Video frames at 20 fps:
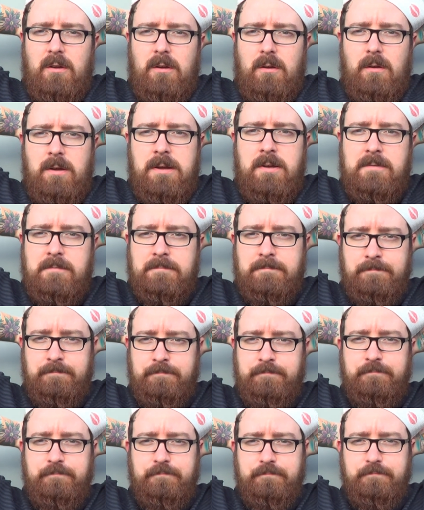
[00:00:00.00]

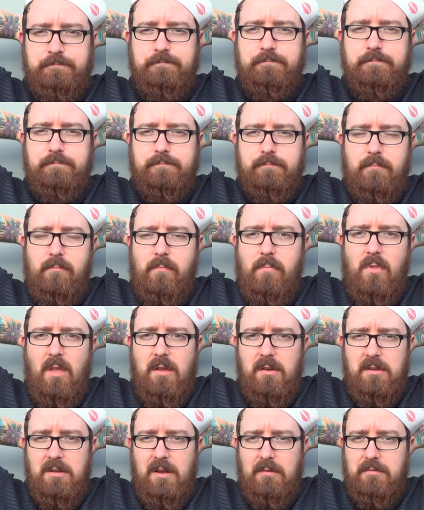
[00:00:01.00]

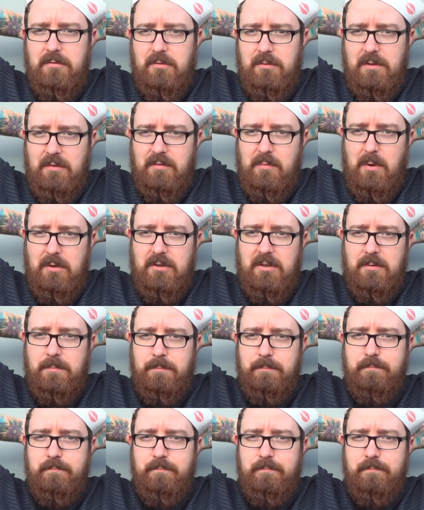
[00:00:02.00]
Good afternoon, everybody.